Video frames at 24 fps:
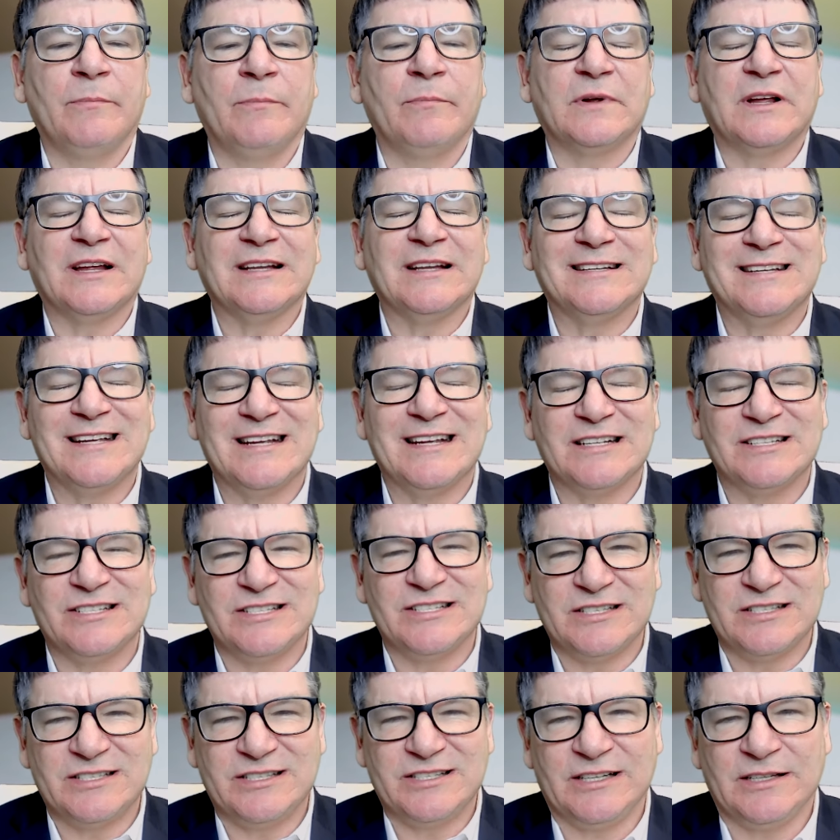
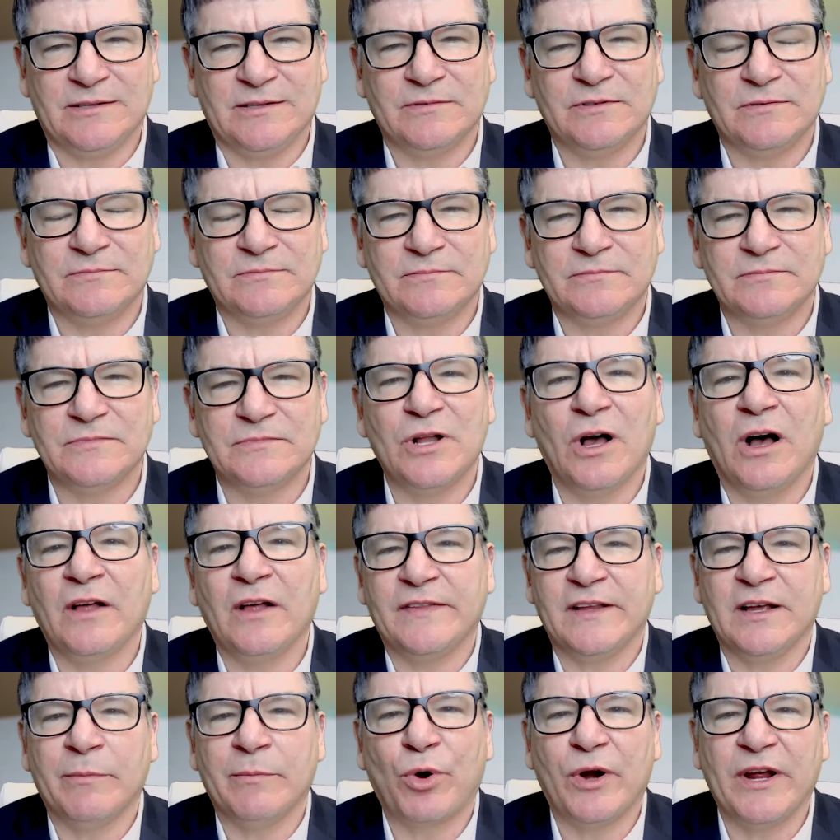contingency, not
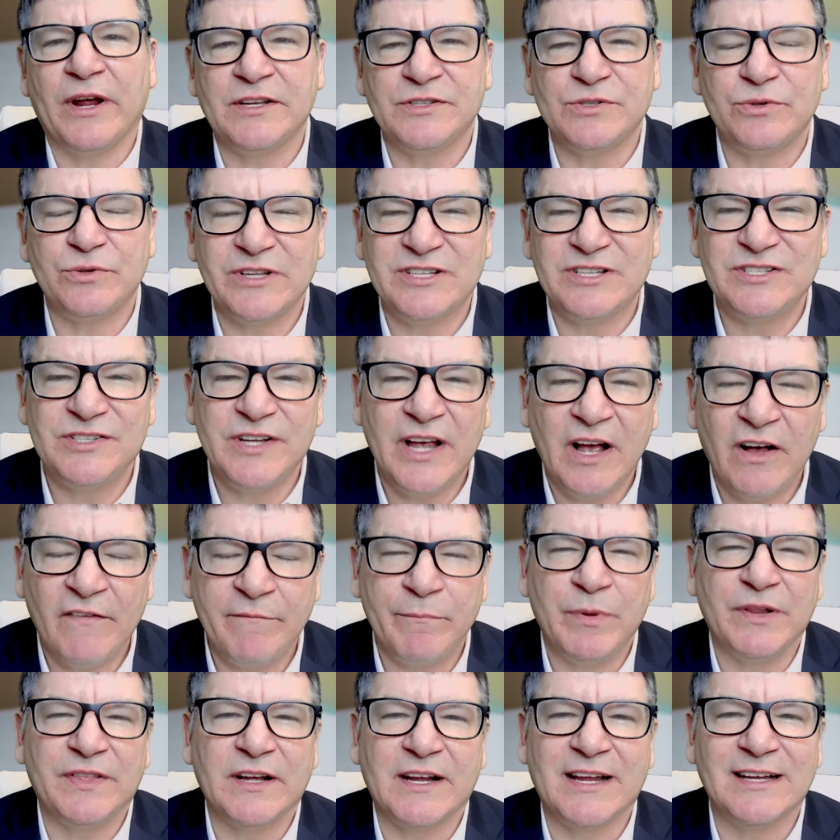the appraisal itself,
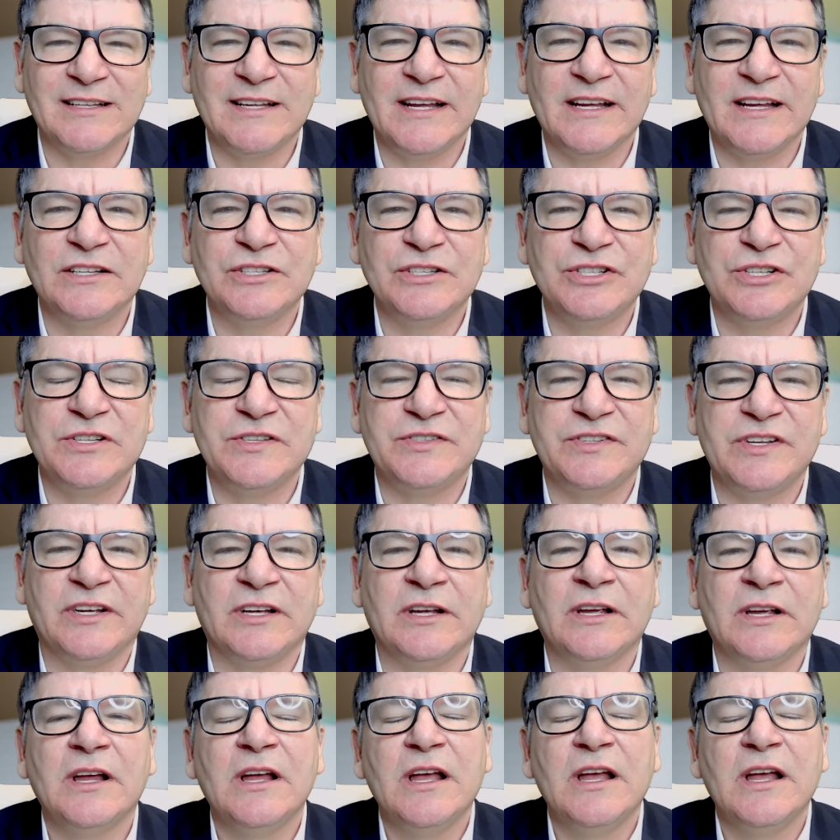but the contingency.